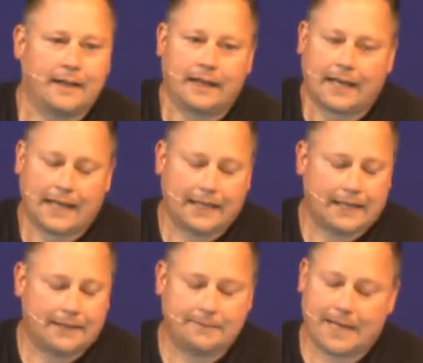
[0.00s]
hey,
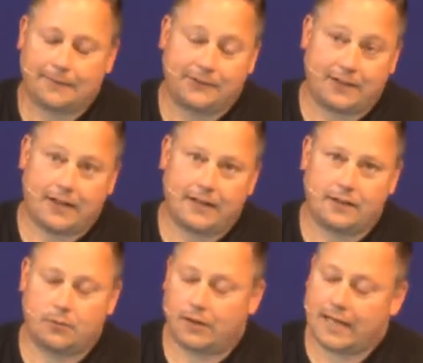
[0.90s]
man, I'm sorry, it
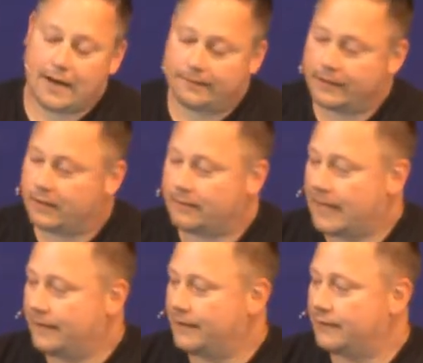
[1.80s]
didn't work out, you know,
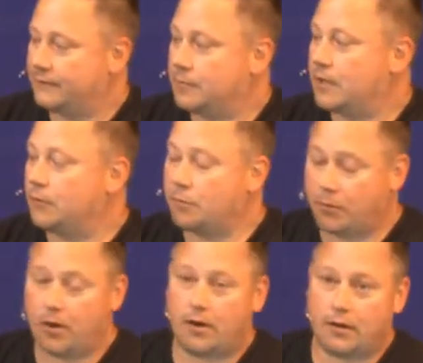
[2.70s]
had this. But with
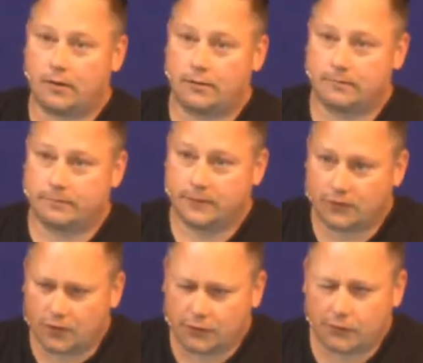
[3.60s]
Paul, there's
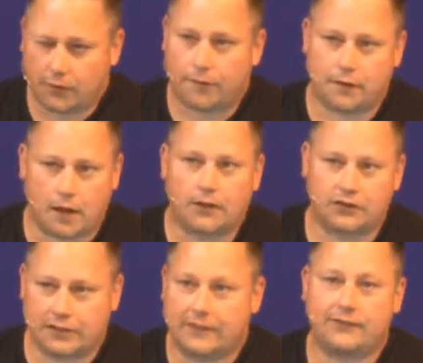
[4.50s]
all sorts of
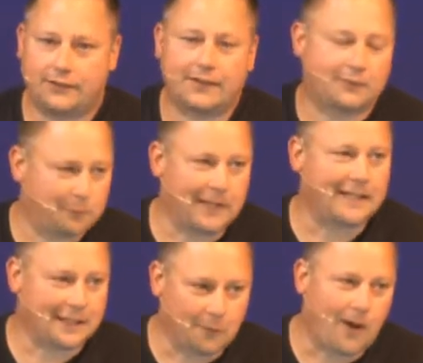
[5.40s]
theology. He's just
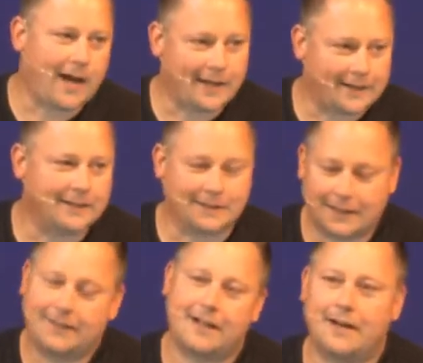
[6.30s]
explaining why I didn't
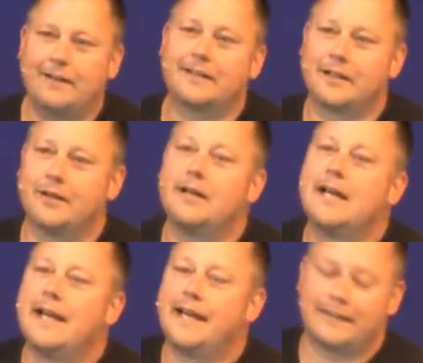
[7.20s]
get there, you know,
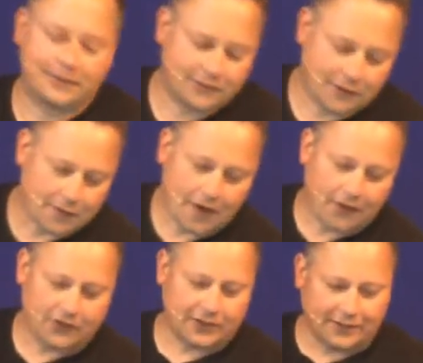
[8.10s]
and there's the
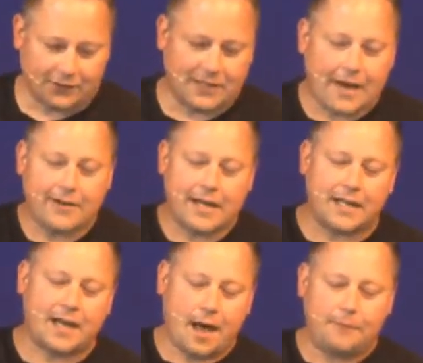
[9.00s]
theology. And so now he kind of
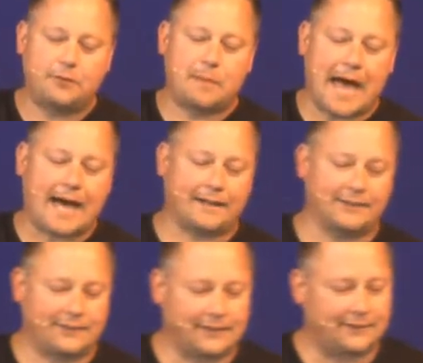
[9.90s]
comes back and
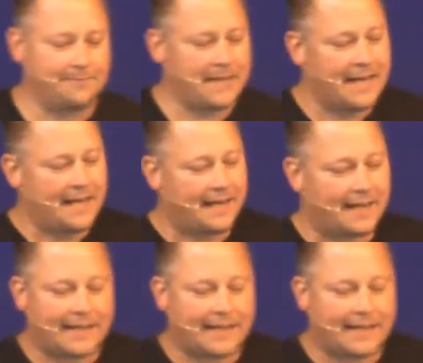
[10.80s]
says, uh, I